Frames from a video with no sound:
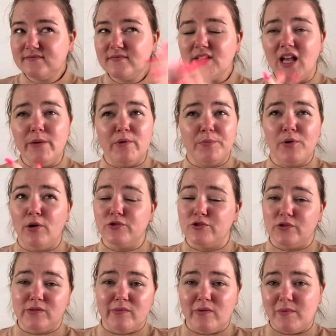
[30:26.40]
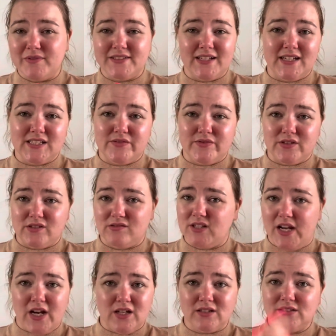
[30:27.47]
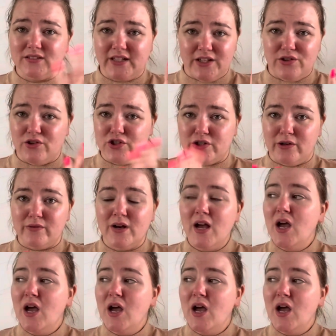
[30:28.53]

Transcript: I will probably just go to my mum and dad's for dinner, like usual.